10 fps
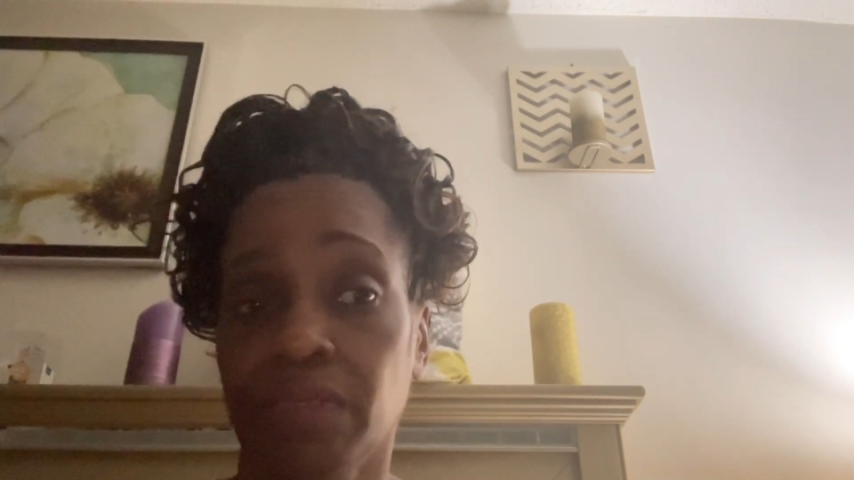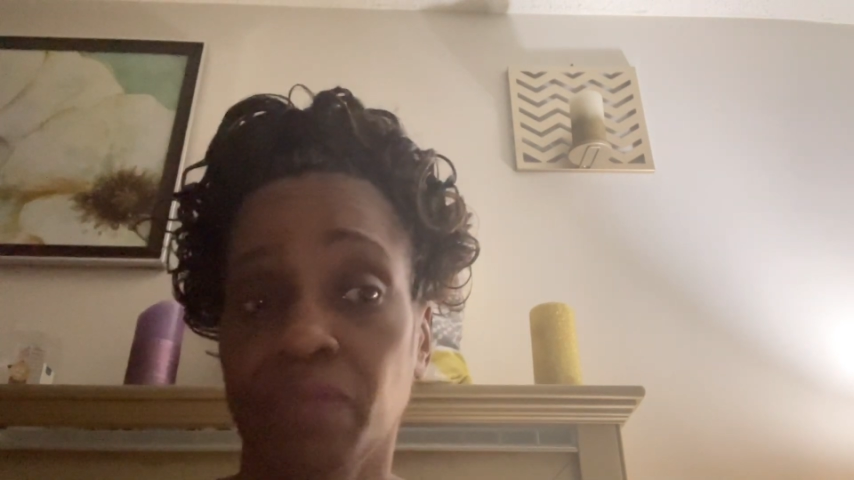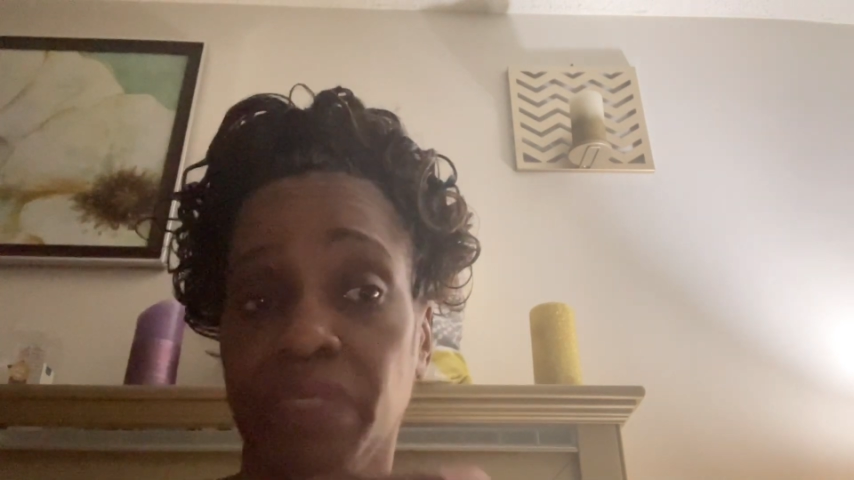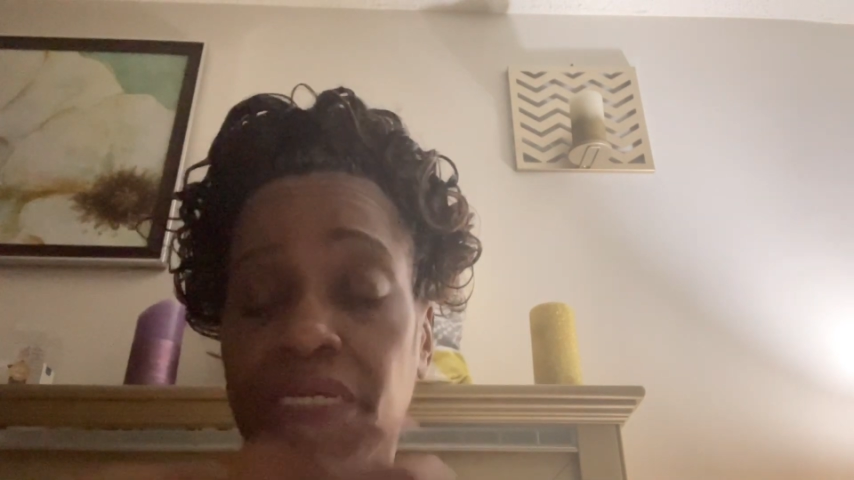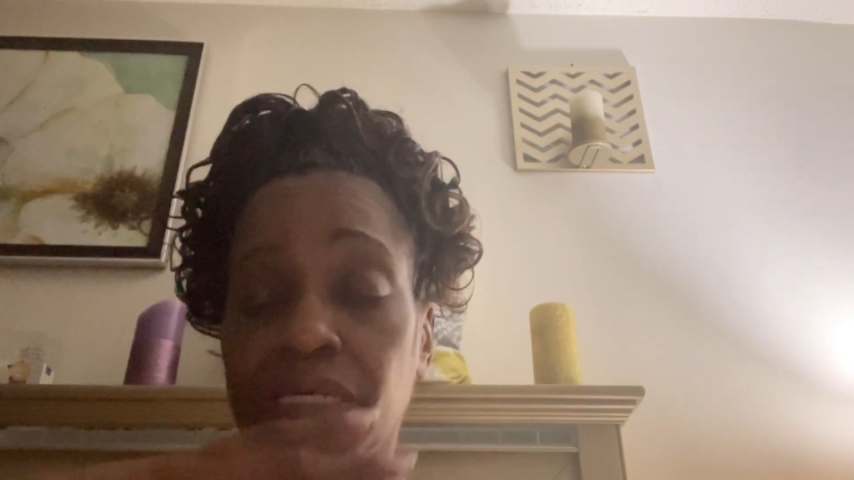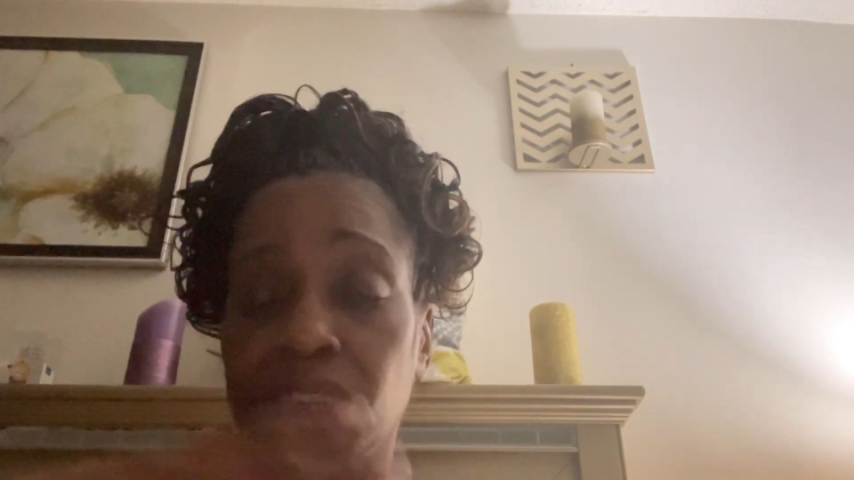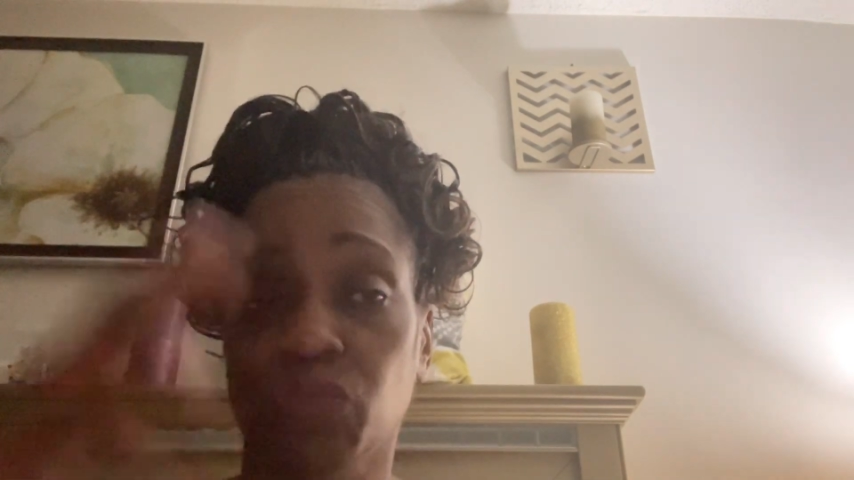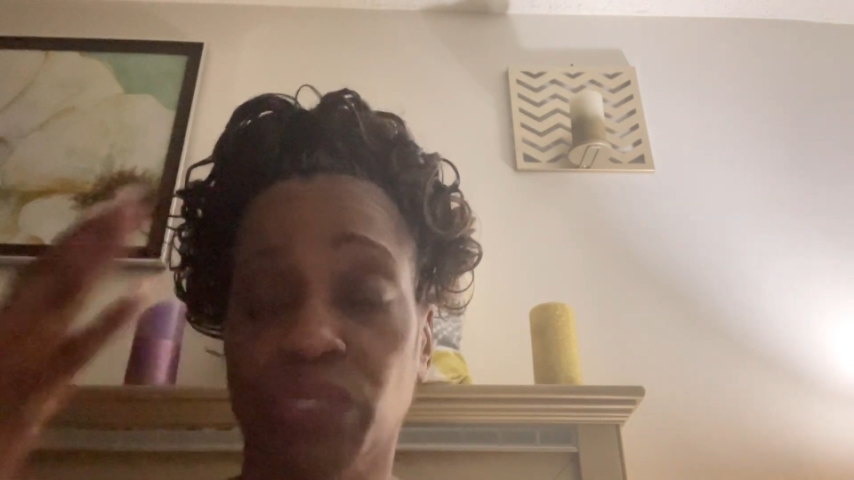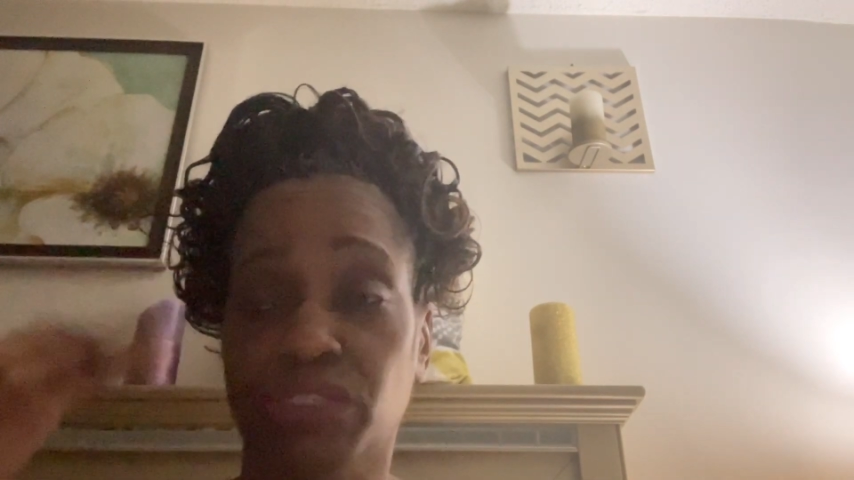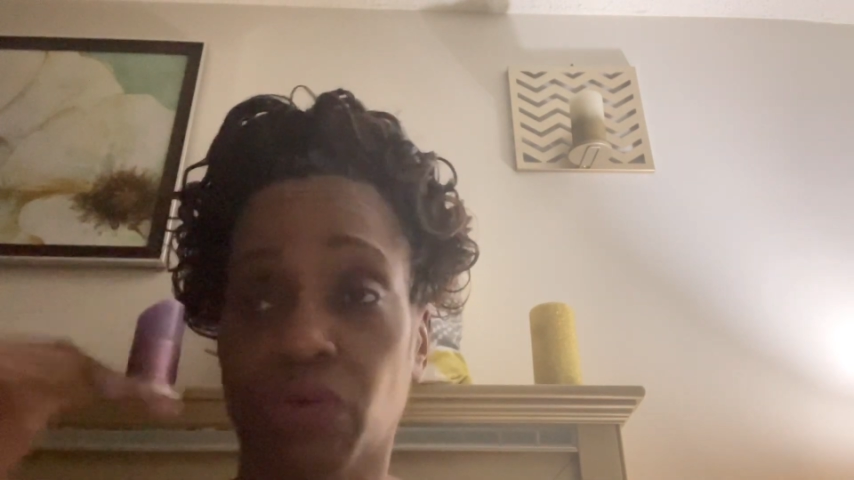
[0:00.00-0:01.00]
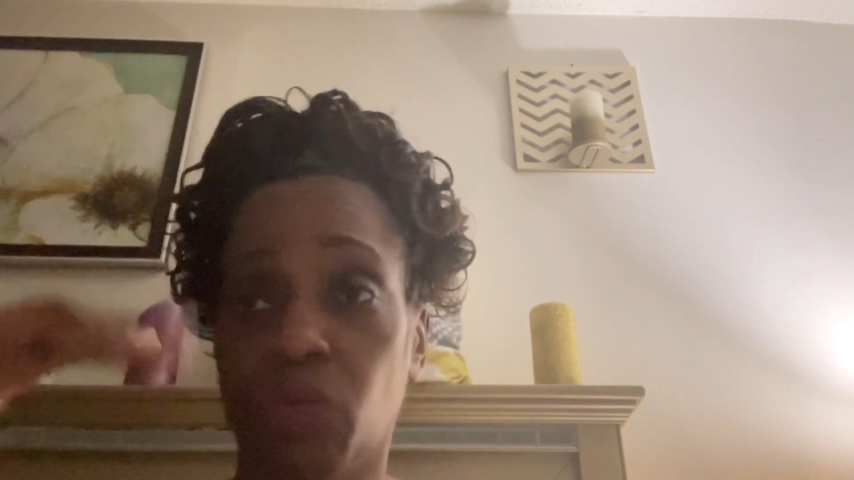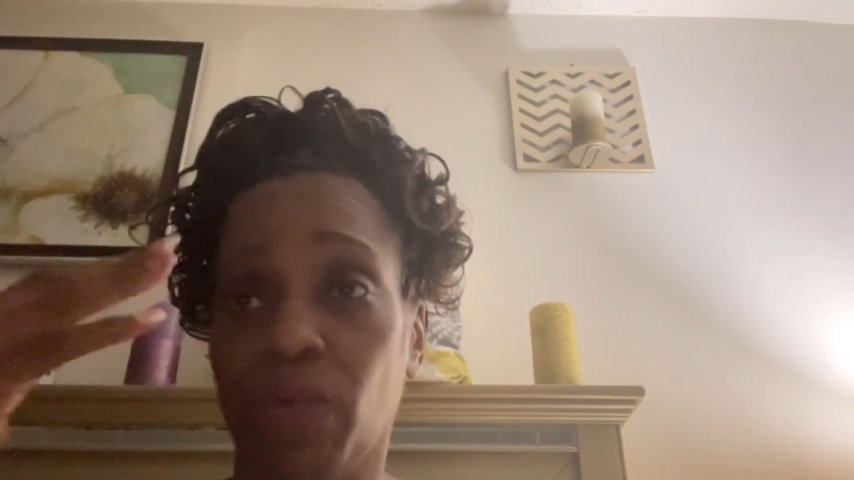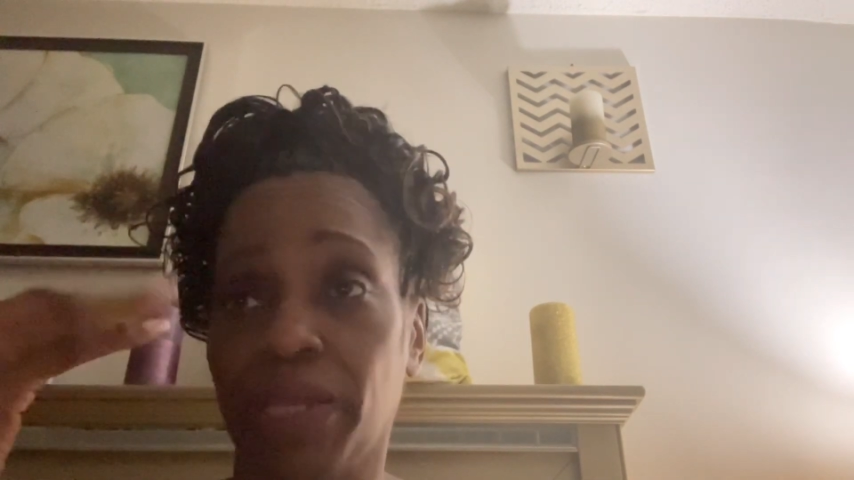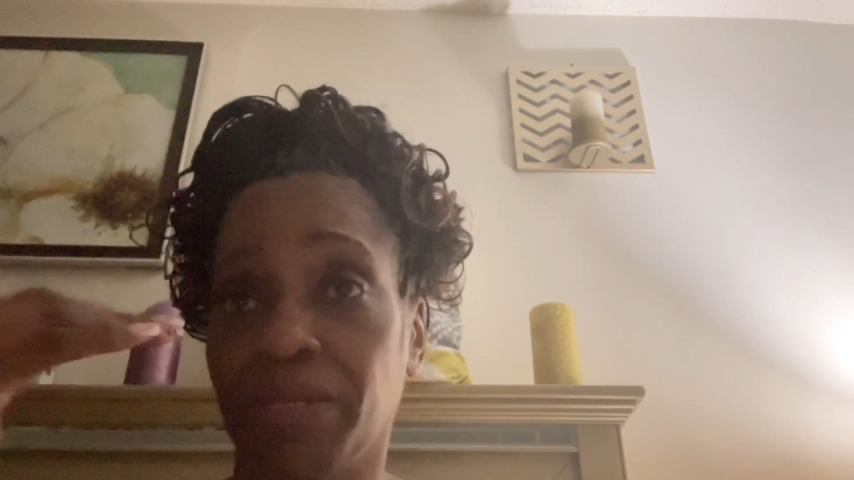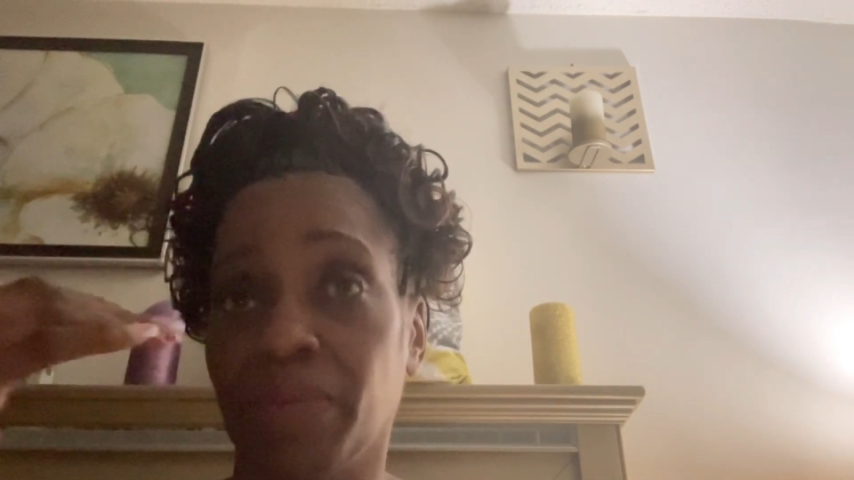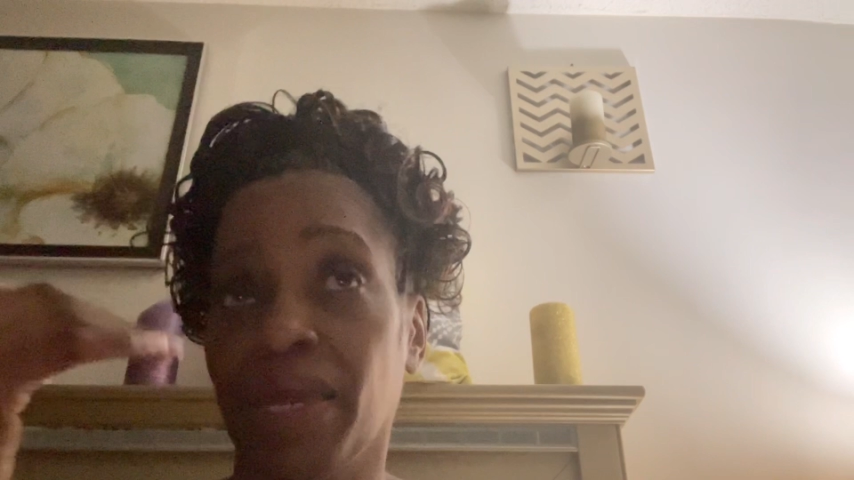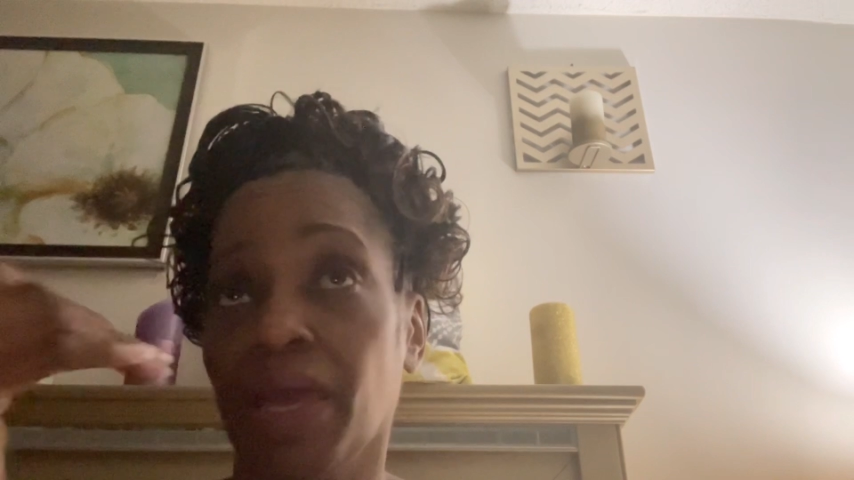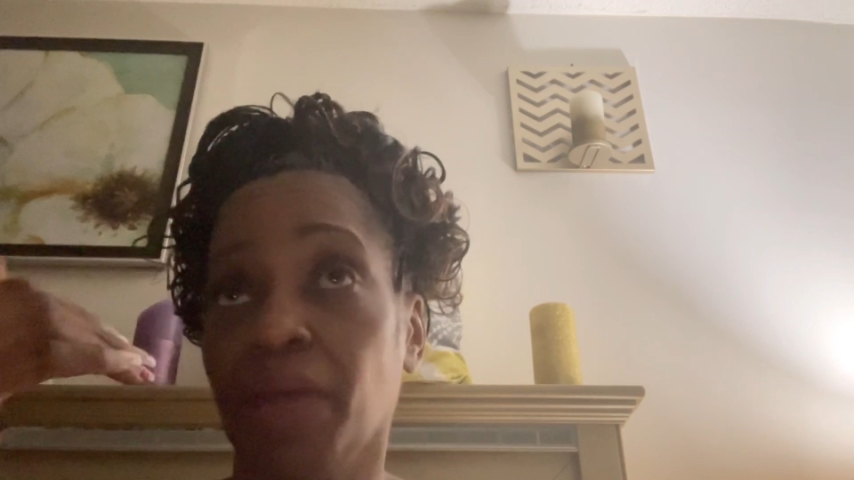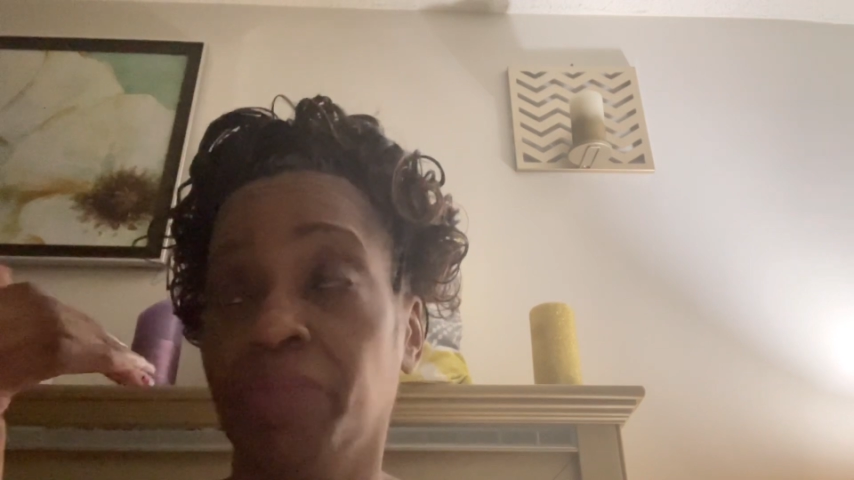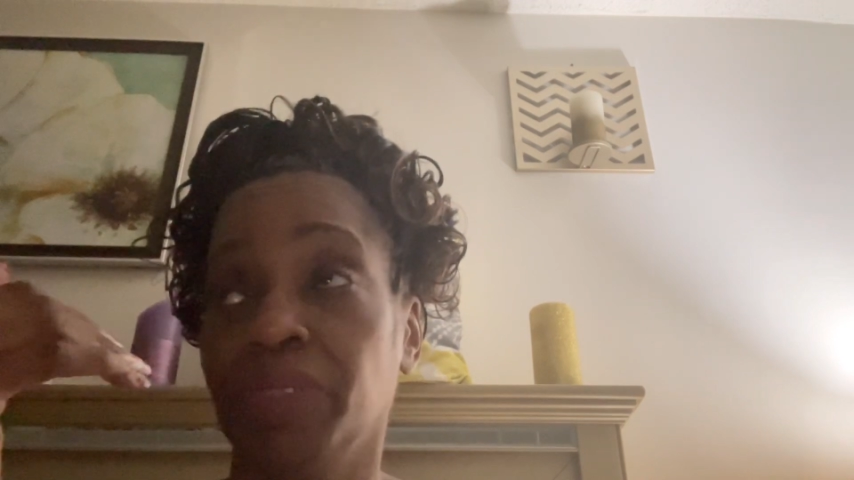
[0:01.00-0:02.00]
Because what's going to wind up
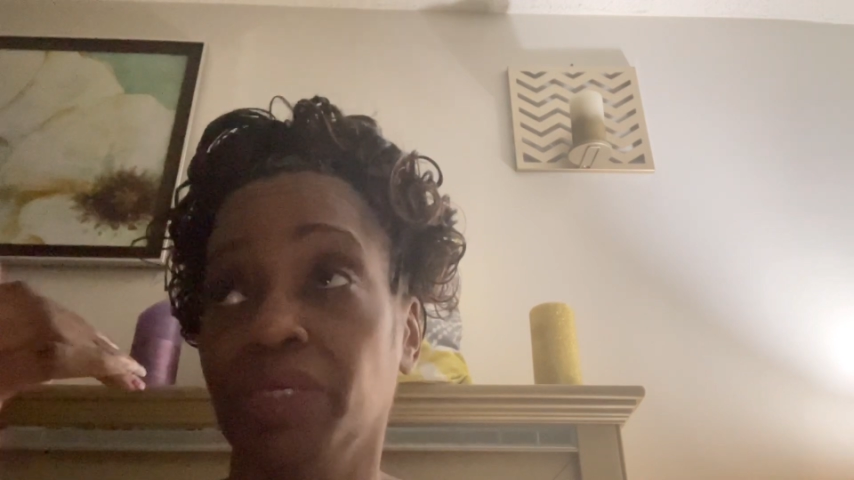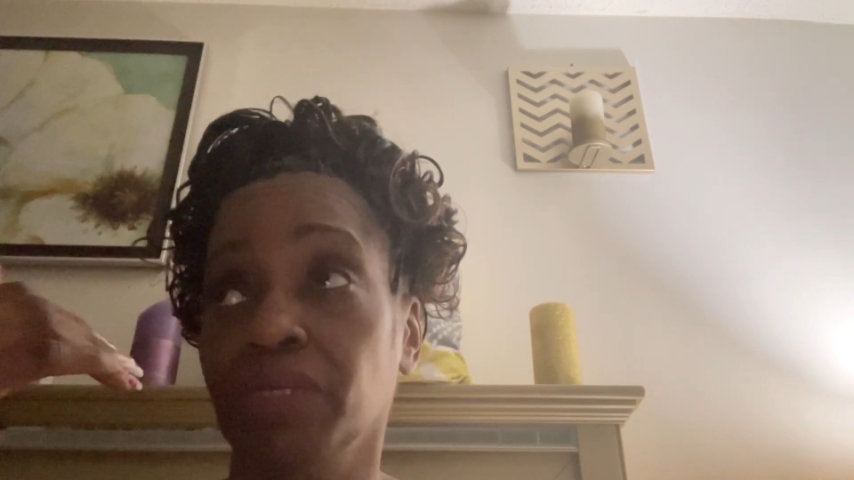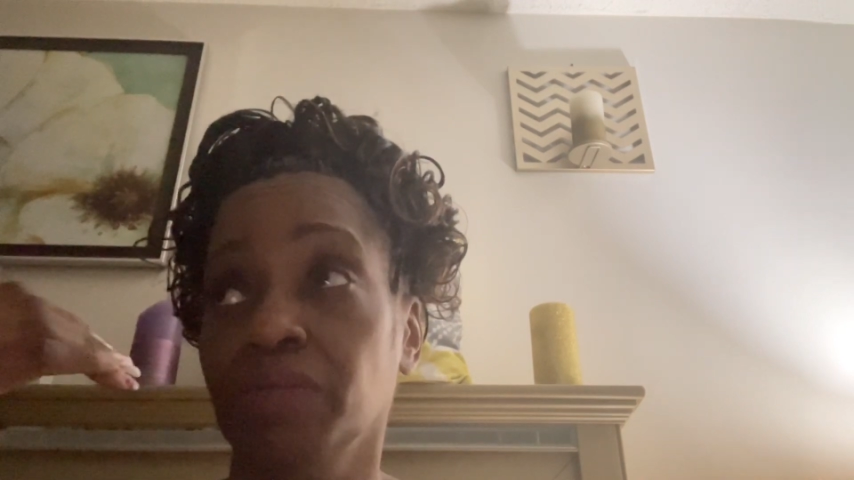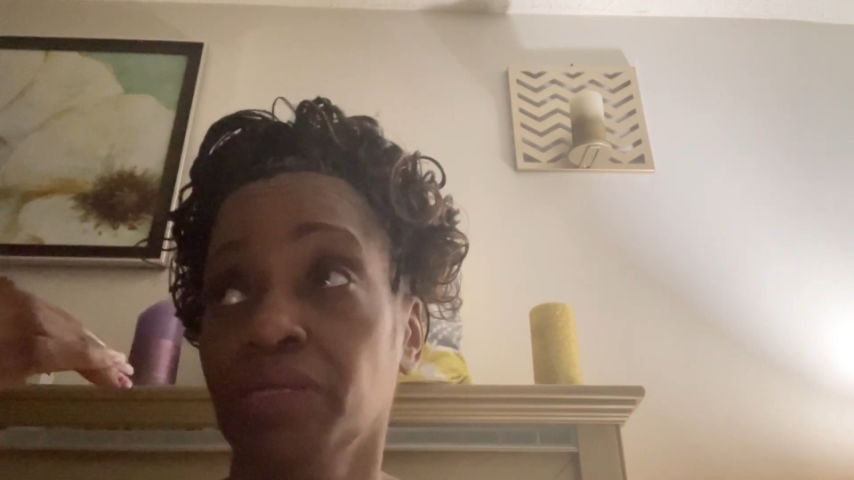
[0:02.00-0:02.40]
happening,